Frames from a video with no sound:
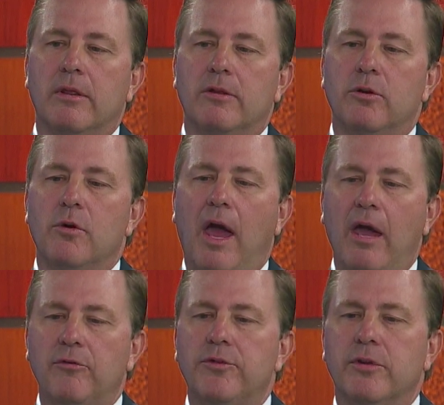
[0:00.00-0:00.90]
You
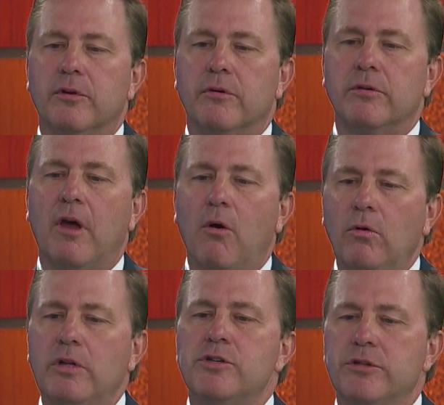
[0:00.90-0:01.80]
have to, not
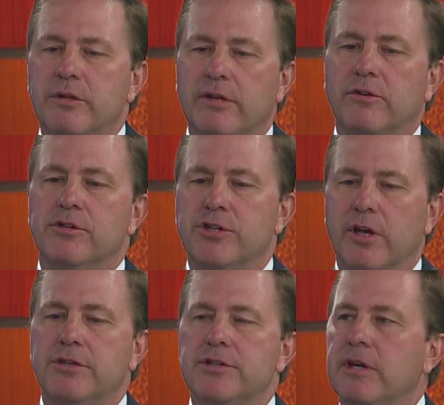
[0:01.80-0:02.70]
only does a
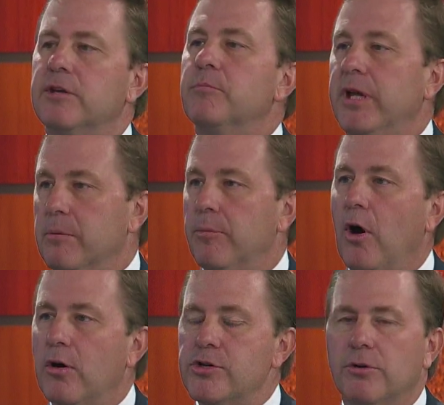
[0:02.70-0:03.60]
judge need to be
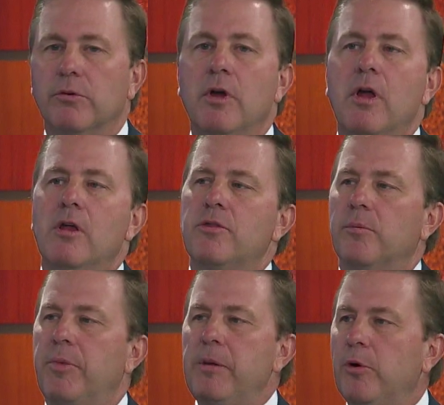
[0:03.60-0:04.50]
impartial,
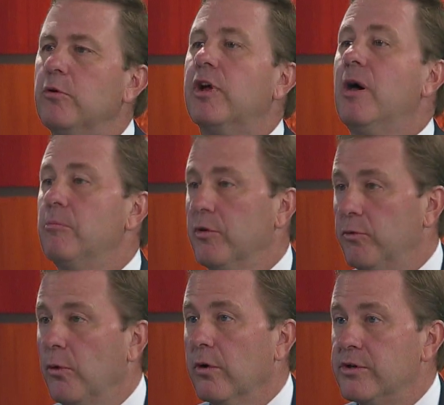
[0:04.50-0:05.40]
the people who come
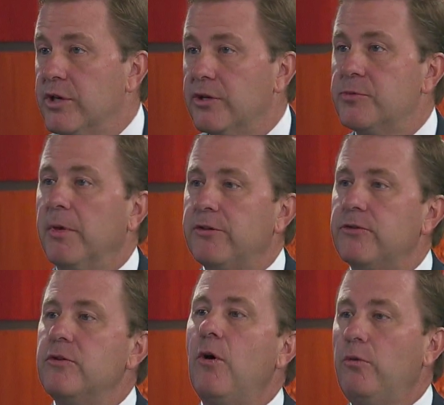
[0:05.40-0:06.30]
before a judge
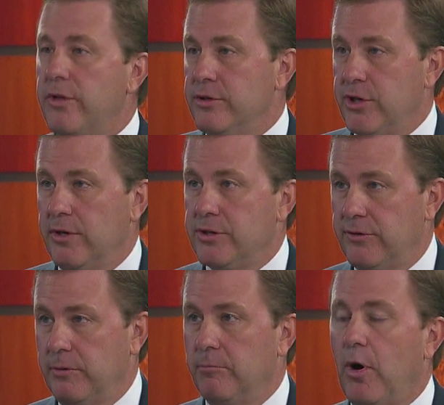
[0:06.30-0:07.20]
must know the judge
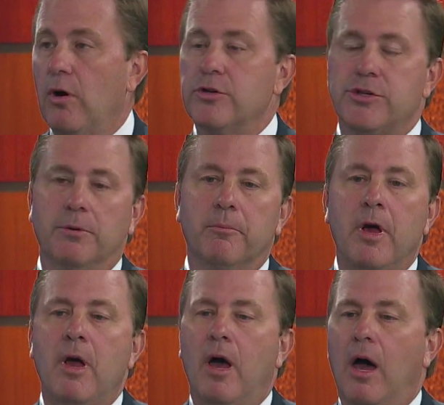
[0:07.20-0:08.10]
is impartial.
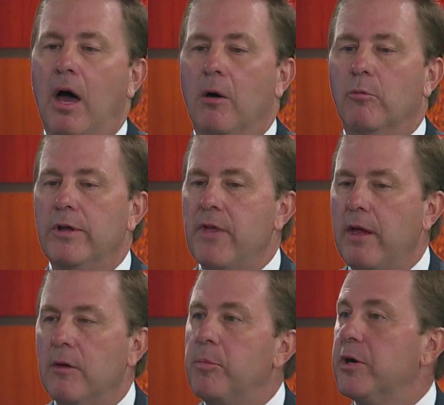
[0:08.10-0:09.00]
When
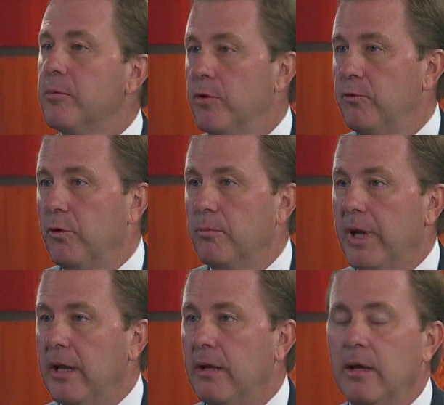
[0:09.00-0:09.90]
they appear before
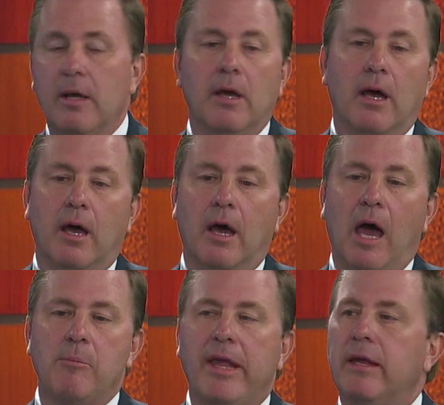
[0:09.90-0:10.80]
me,
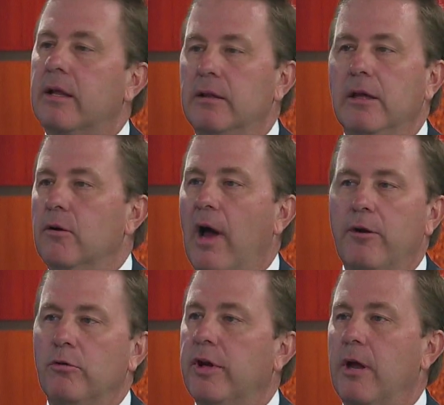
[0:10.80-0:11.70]
I make it clear, I
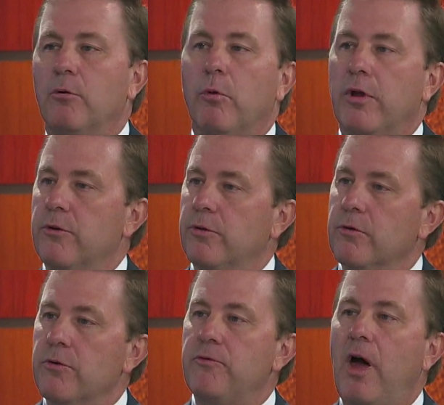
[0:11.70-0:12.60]
don't care whether you're
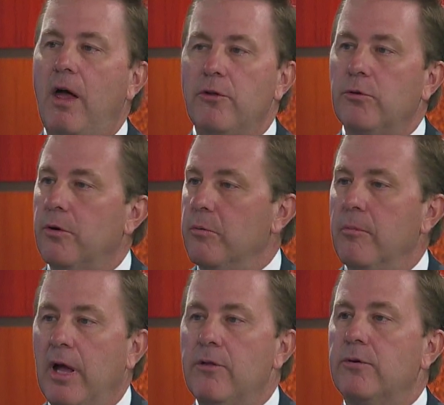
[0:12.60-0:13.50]
the father or the
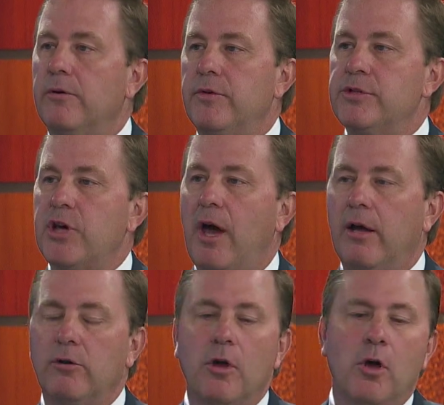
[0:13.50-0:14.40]
mother of a
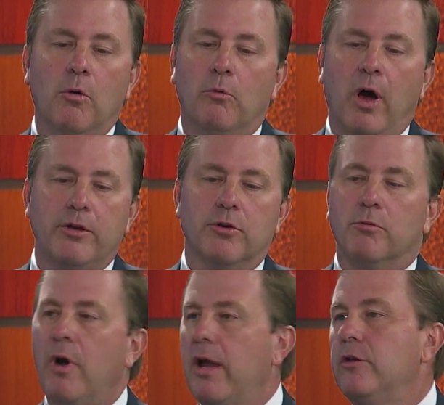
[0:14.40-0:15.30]
child, what your
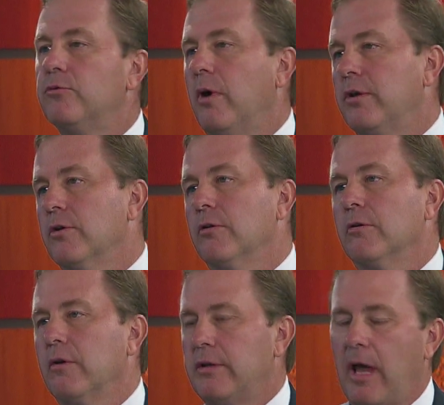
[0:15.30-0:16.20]
race, what
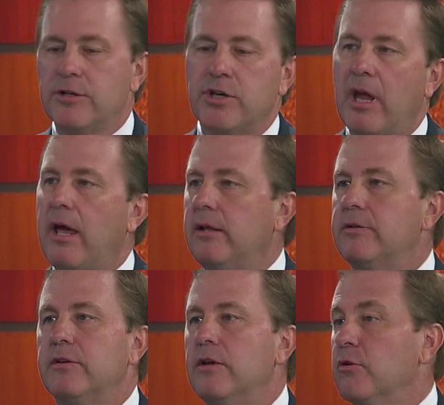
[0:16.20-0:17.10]
your
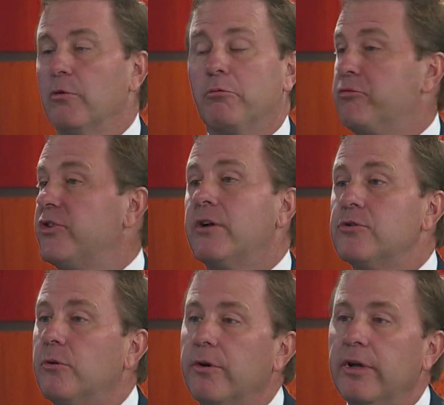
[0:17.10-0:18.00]
nationality, your
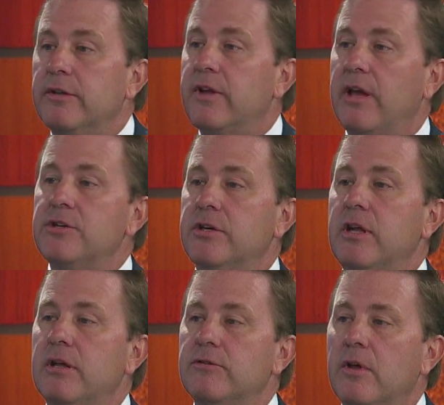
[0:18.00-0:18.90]
sexual orientation
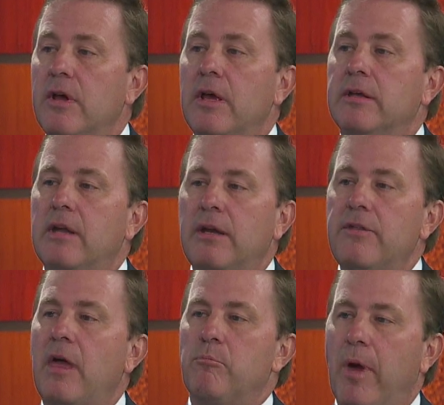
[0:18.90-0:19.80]
is, none of
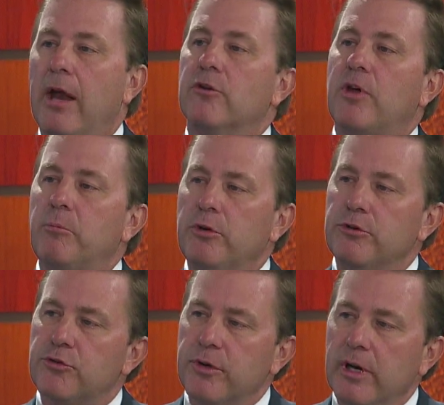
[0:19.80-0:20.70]
that matters. I'm going to
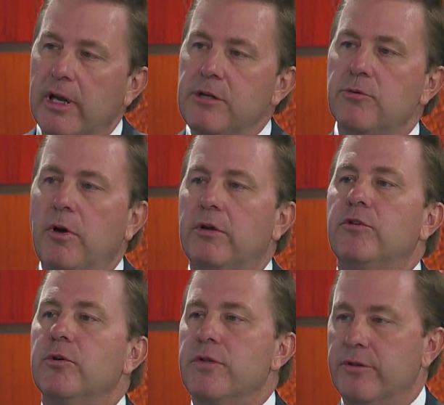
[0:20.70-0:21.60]
treat each one
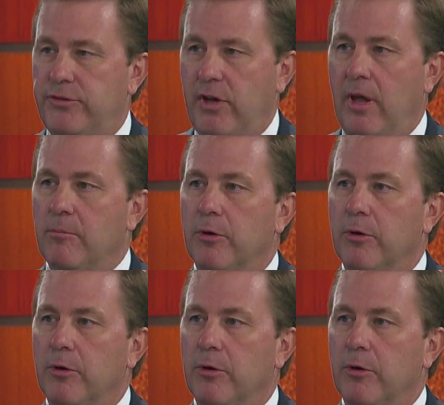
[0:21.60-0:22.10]
of you the same.